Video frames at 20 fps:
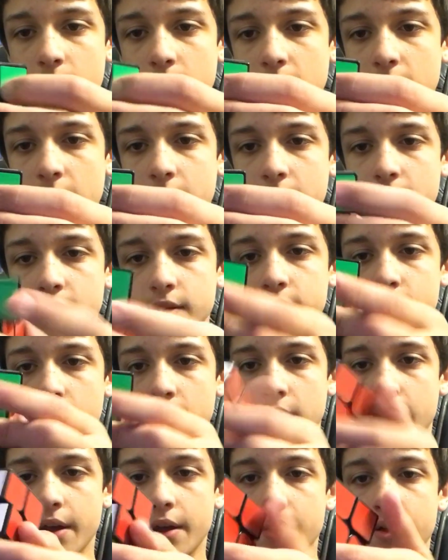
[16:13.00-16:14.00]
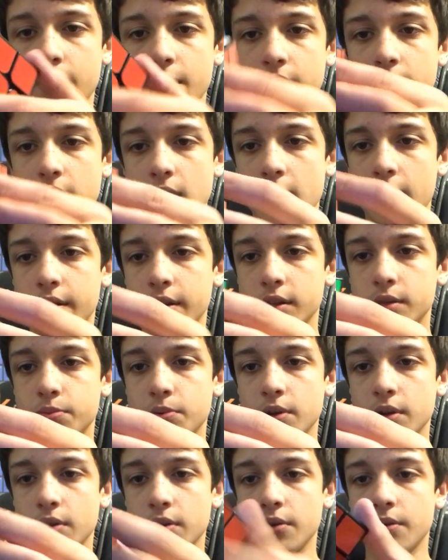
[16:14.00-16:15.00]
It's okay. Yeah, it's
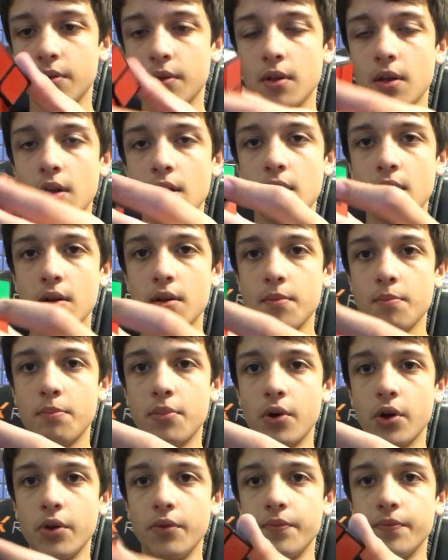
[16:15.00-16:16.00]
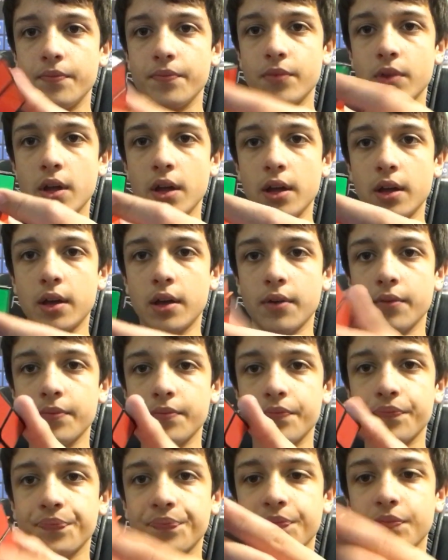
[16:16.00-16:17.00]
pretty good. But like
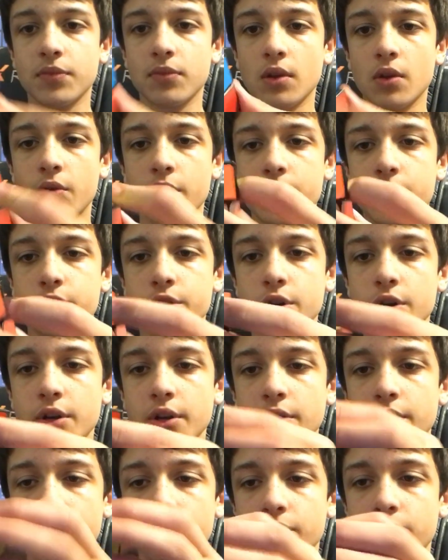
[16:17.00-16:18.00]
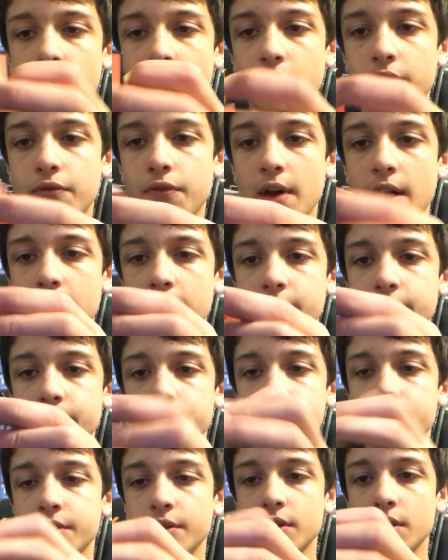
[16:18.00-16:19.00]
when you're turning really fast,
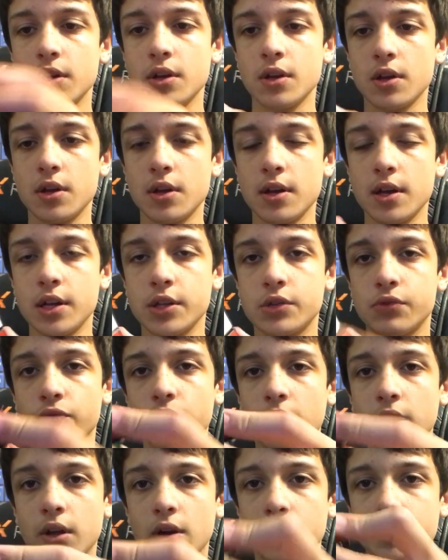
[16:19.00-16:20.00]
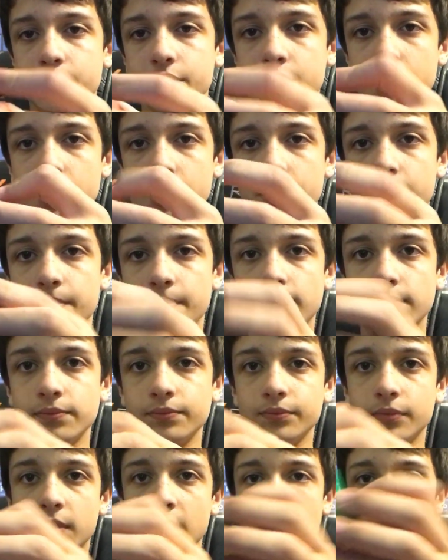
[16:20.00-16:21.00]
it's really hard to
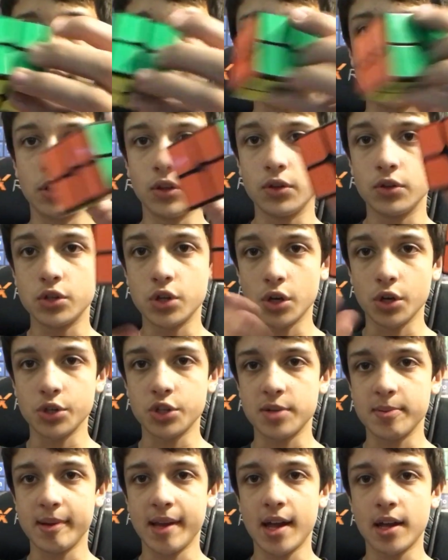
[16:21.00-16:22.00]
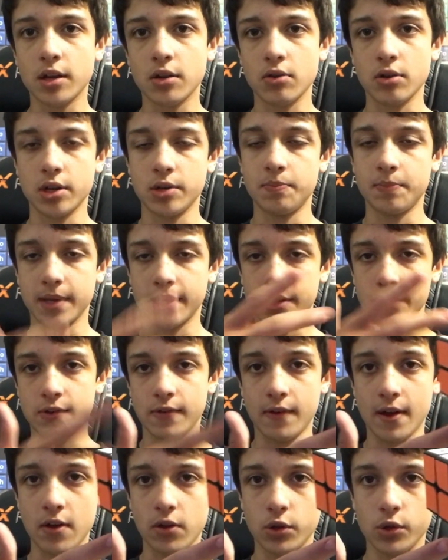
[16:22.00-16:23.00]
get the turns to be accurate because
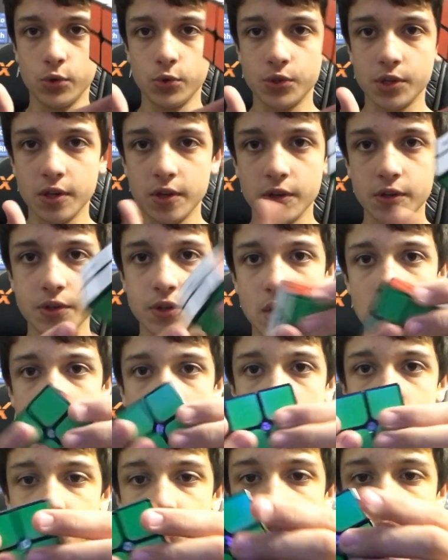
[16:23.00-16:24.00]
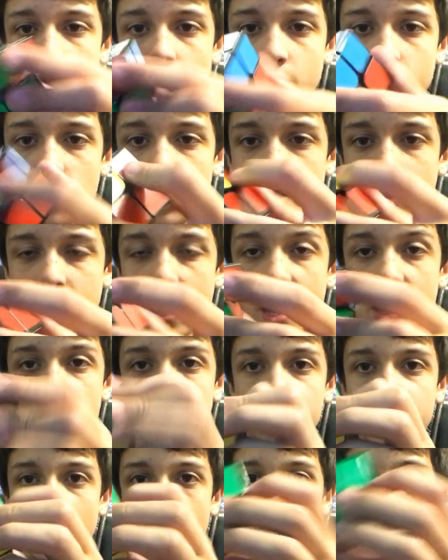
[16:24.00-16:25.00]
of how loose it is. So it
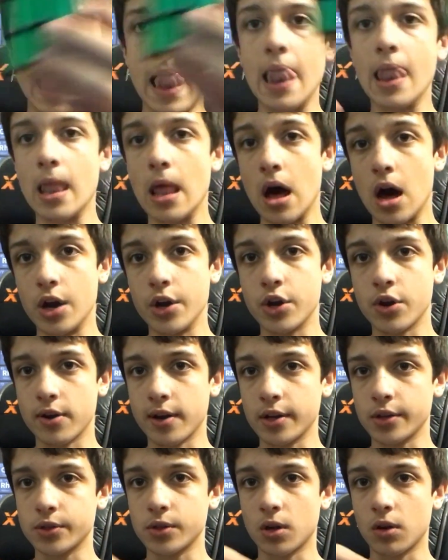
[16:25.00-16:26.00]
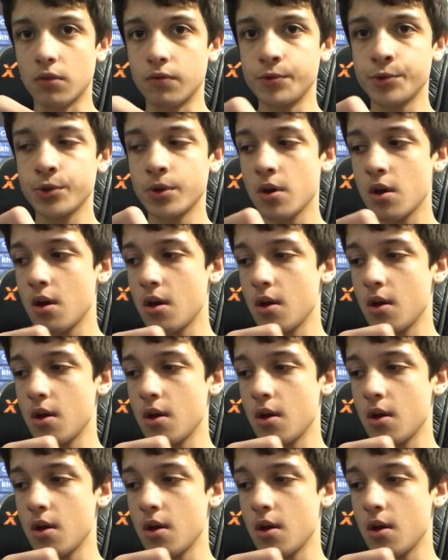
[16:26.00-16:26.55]
catches up a lot during solves.